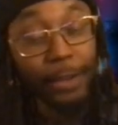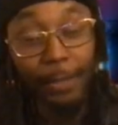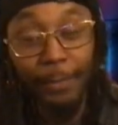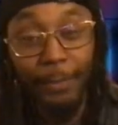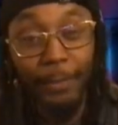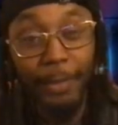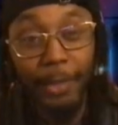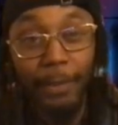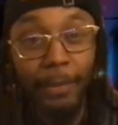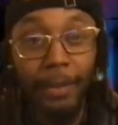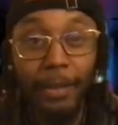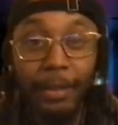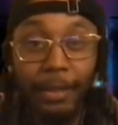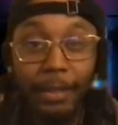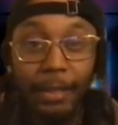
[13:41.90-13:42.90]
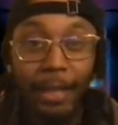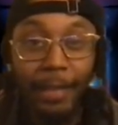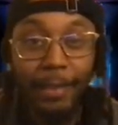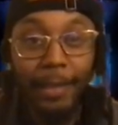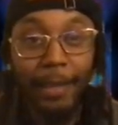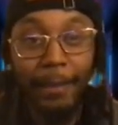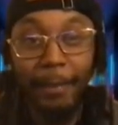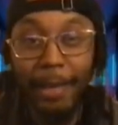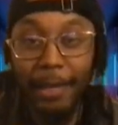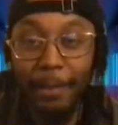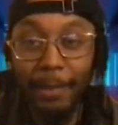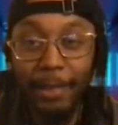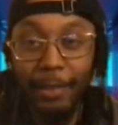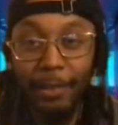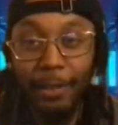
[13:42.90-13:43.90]
for real. I think it might have
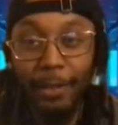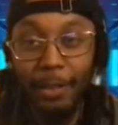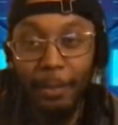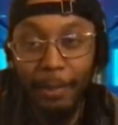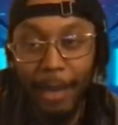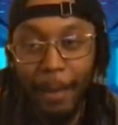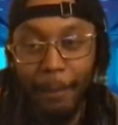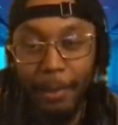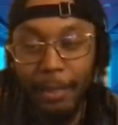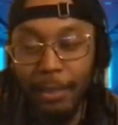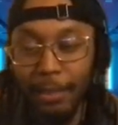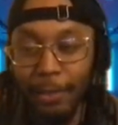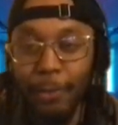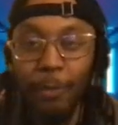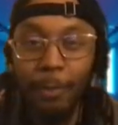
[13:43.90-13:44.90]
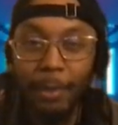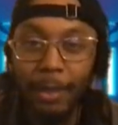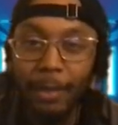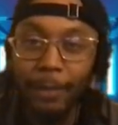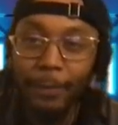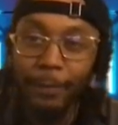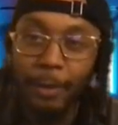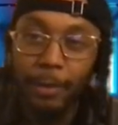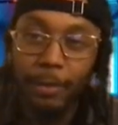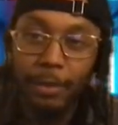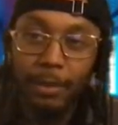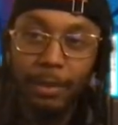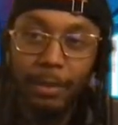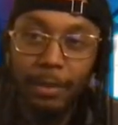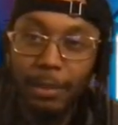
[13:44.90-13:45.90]
been a 30, but I missed a little bit of the
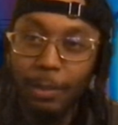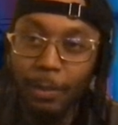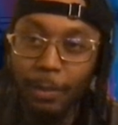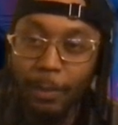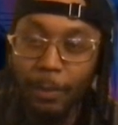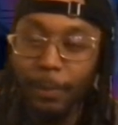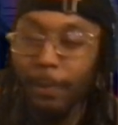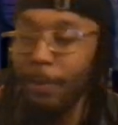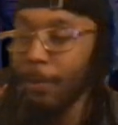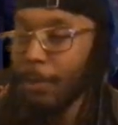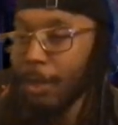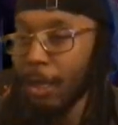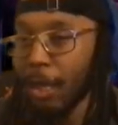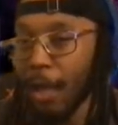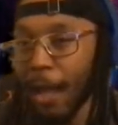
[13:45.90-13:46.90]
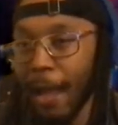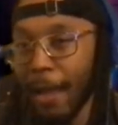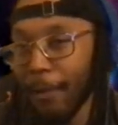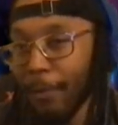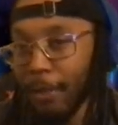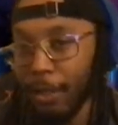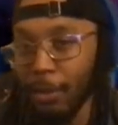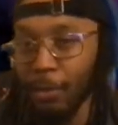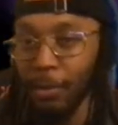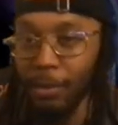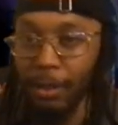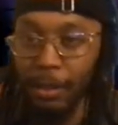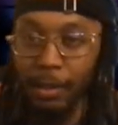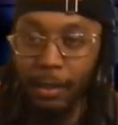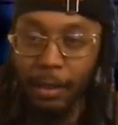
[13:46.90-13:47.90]
first. So I ain't really
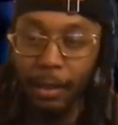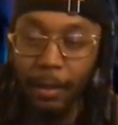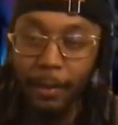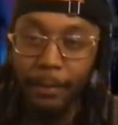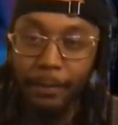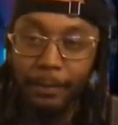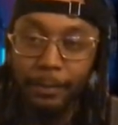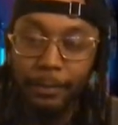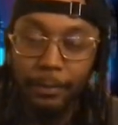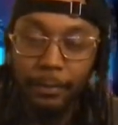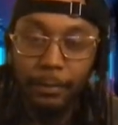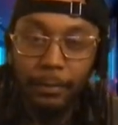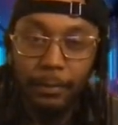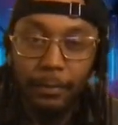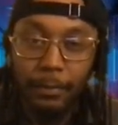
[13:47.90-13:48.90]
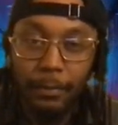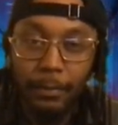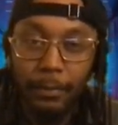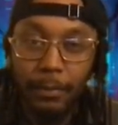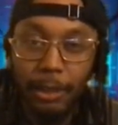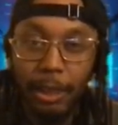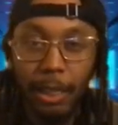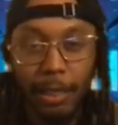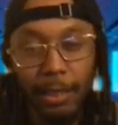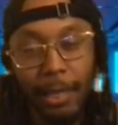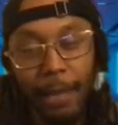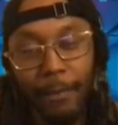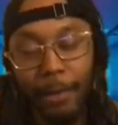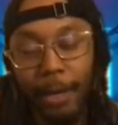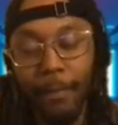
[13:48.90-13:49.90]
going to um, judge
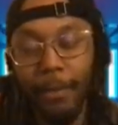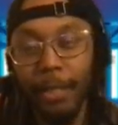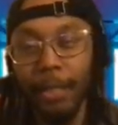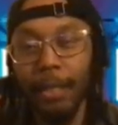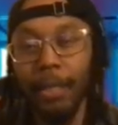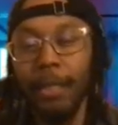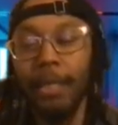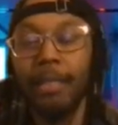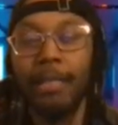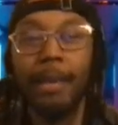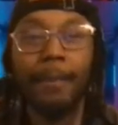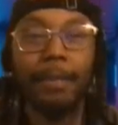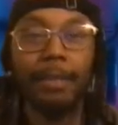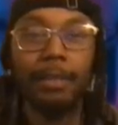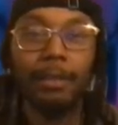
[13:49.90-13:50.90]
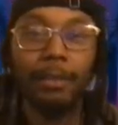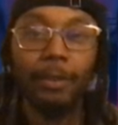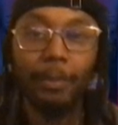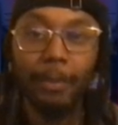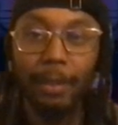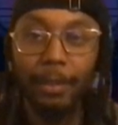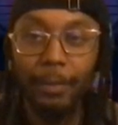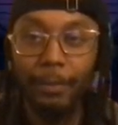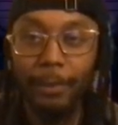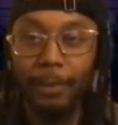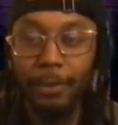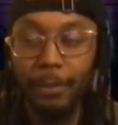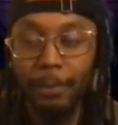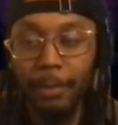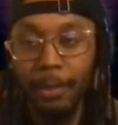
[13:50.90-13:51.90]
that round right there because I missed a little bit of the
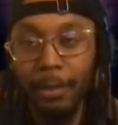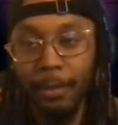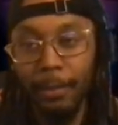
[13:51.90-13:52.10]
first. But